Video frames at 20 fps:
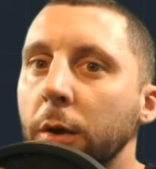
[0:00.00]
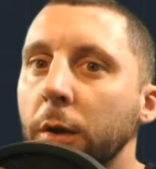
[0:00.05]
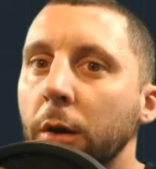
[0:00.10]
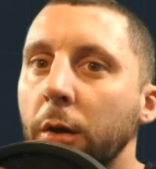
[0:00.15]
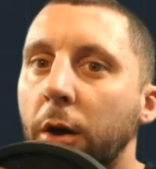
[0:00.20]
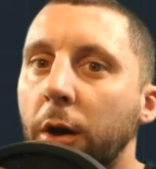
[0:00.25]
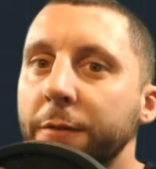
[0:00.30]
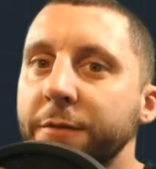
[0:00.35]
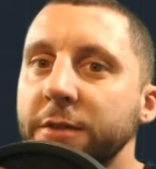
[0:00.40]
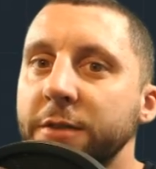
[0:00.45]

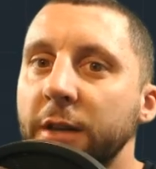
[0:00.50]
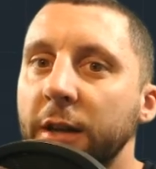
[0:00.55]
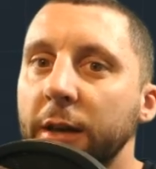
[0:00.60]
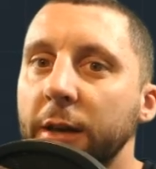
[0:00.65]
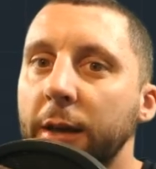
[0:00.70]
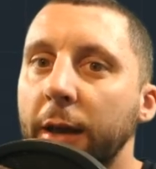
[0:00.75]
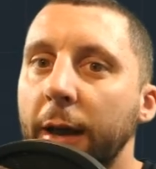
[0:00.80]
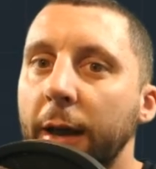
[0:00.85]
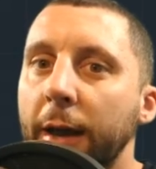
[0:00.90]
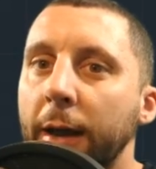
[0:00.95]
Offset
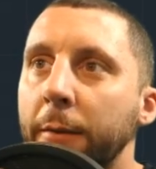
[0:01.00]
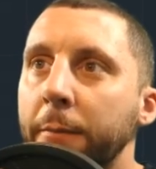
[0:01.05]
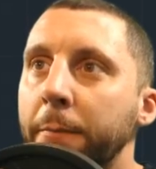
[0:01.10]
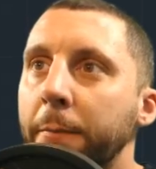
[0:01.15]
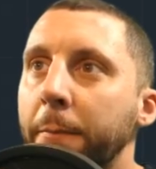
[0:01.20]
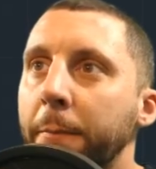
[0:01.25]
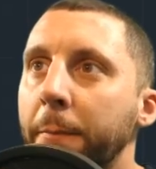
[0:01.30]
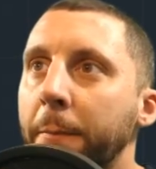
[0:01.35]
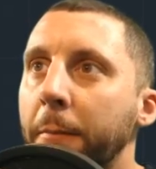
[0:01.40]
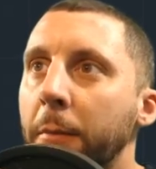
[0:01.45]
again.
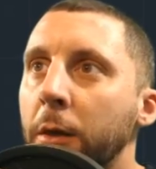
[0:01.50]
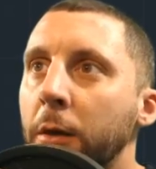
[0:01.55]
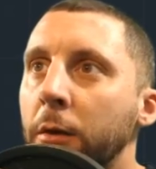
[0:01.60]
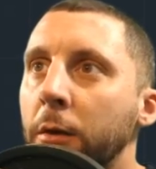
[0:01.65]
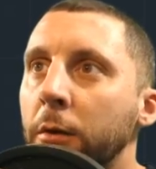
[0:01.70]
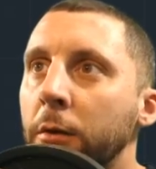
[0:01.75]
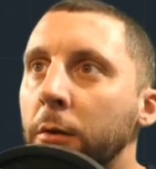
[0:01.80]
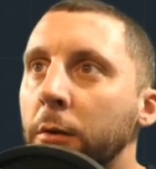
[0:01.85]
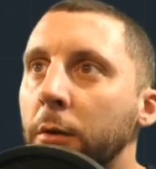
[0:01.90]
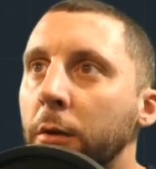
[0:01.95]

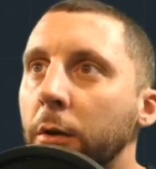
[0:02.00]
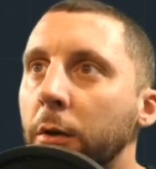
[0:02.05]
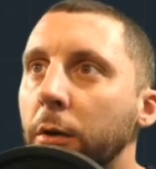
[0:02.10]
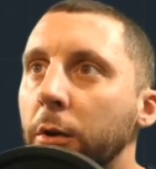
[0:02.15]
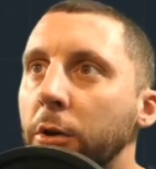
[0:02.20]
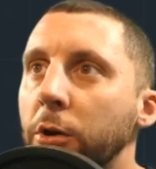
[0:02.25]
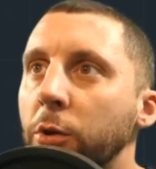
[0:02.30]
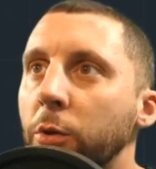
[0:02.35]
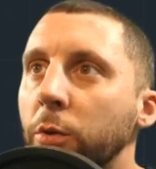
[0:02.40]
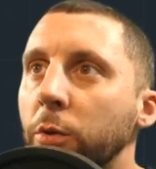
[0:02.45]

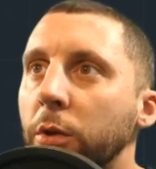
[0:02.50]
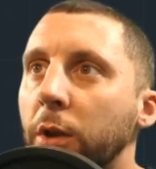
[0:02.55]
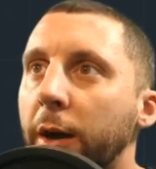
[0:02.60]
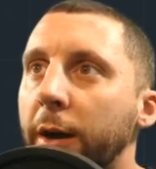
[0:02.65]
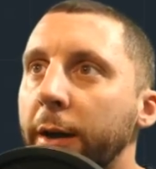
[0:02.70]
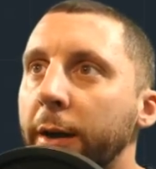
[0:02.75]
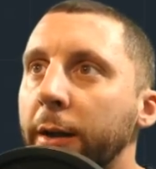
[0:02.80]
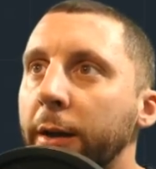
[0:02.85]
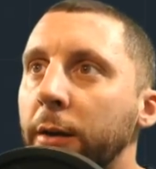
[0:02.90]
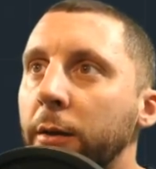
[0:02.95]
New
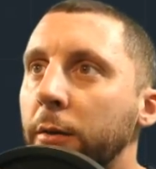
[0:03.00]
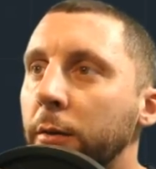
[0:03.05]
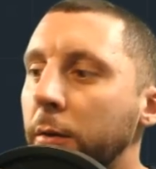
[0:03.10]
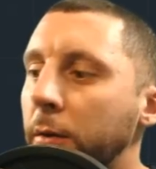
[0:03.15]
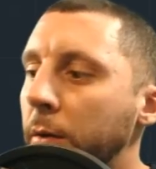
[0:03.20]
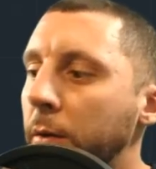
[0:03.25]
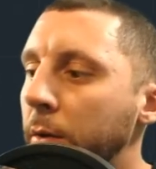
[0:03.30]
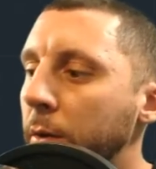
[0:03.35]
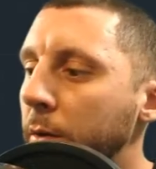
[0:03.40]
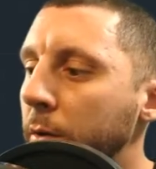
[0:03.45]
line.
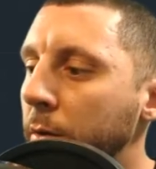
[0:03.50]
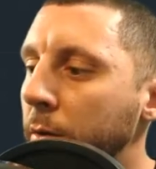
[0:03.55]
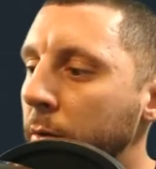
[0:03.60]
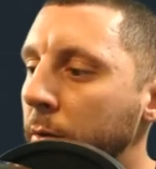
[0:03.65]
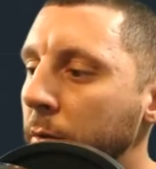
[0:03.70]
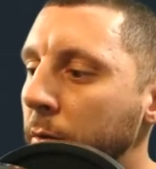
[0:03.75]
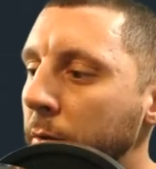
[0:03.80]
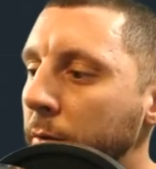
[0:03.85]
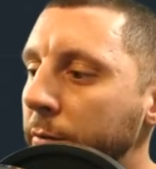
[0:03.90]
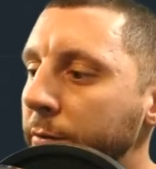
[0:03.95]

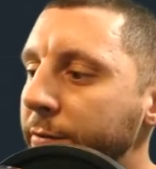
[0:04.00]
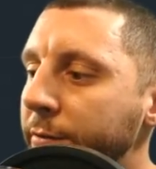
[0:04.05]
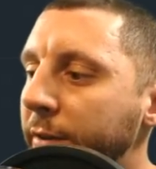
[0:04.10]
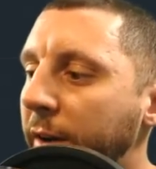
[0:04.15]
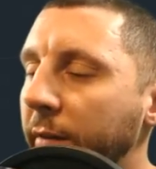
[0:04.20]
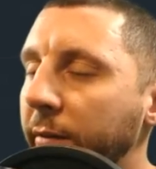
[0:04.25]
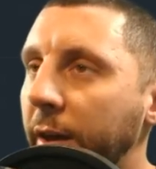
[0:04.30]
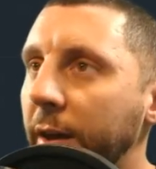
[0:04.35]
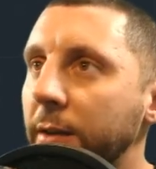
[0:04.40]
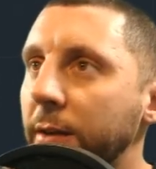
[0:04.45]

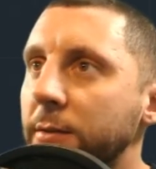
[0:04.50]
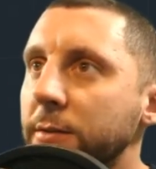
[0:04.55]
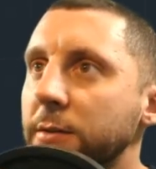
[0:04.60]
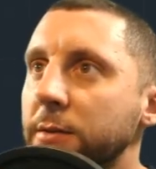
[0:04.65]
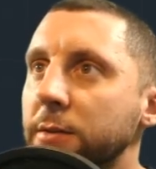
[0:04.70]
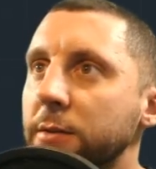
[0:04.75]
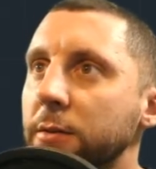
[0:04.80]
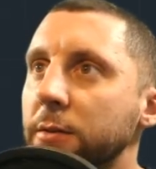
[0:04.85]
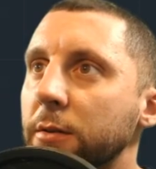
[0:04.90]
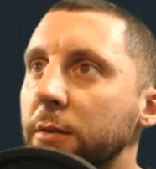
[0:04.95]

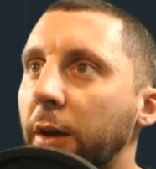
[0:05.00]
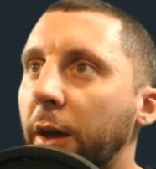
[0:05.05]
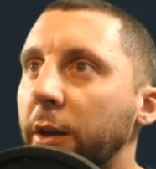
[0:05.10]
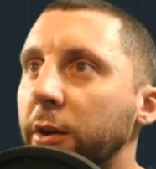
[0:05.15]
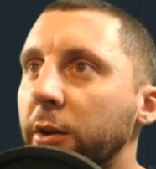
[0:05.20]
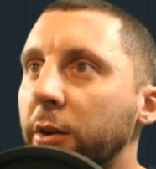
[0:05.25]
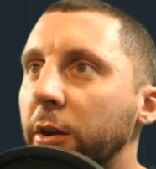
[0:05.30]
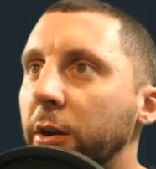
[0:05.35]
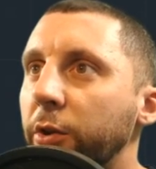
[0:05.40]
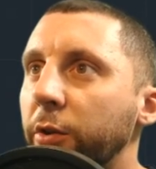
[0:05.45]
5/8. And
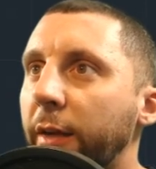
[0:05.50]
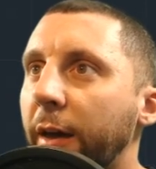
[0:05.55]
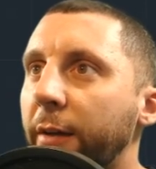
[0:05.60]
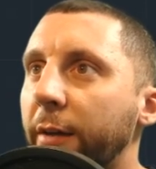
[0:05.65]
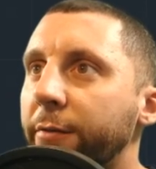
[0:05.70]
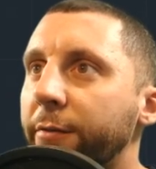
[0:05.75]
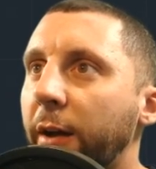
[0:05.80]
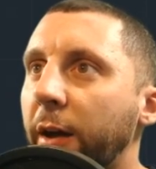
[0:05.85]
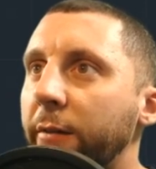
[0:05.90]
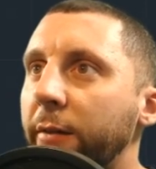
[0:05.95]
you're going to do that
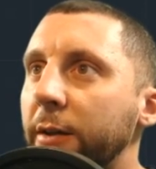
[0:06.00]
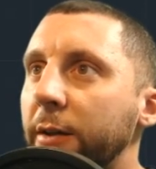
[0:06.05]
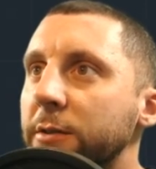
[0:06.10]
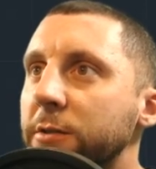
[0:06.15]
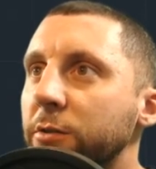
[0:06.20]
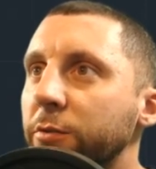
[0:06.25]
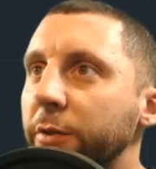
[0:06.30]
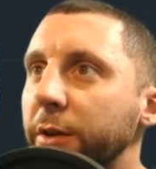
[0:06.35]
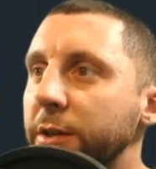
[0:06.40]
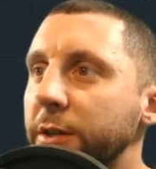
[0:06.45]
5/8
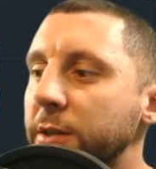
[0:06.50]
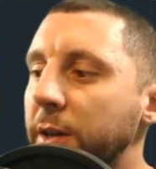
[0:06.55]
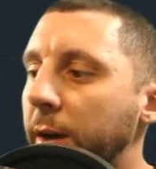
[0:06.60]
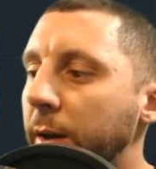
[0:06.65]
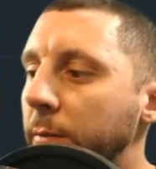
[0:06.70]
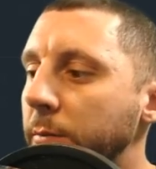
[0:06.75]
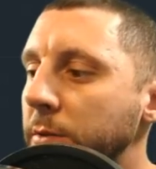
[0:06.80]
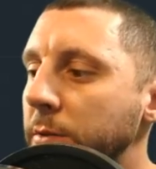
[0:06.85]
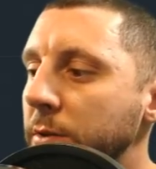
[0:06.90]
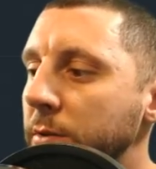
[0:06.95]
three
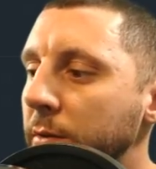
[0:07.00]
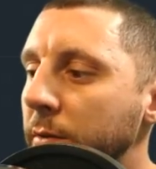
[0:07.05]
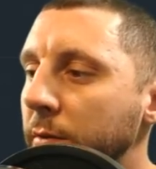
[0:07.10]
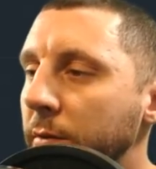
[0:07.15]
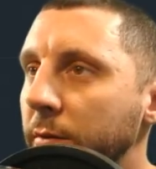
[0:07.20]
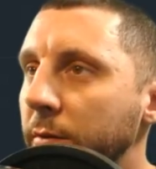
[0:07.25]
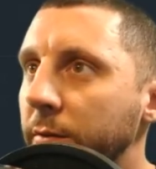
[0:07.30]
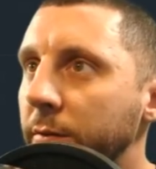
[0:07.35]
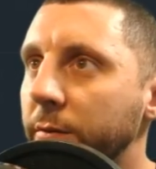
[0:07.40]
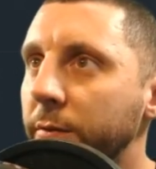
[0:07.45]
times.
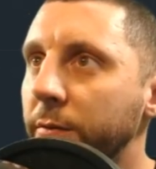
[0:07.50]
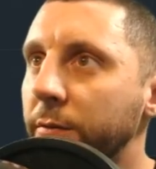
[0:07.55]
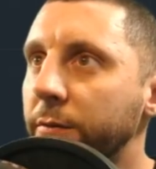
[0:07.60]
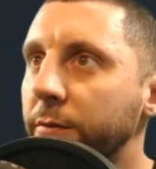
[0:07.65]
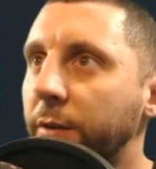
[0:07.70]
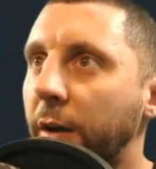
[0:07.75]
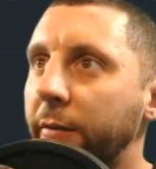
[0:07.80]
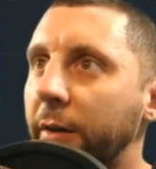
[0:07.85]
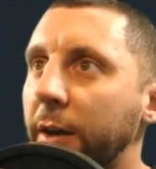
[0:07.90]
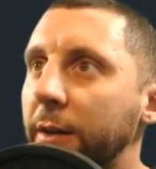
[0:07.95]

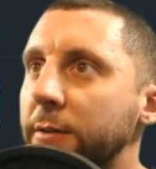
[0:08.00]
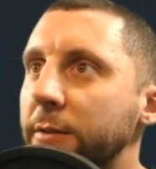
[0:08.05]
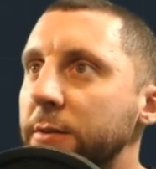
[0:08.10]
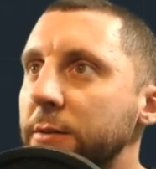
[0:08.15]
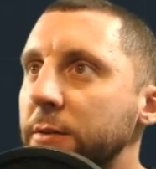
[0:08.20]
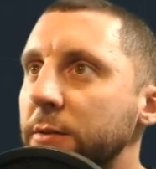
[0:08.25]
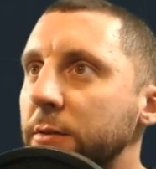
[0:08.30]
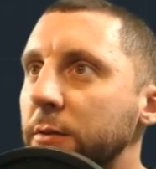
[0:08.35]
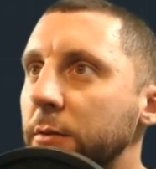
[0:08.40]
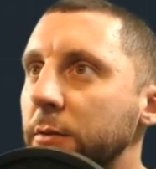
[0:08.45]

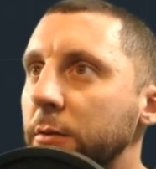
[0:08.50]
5/8.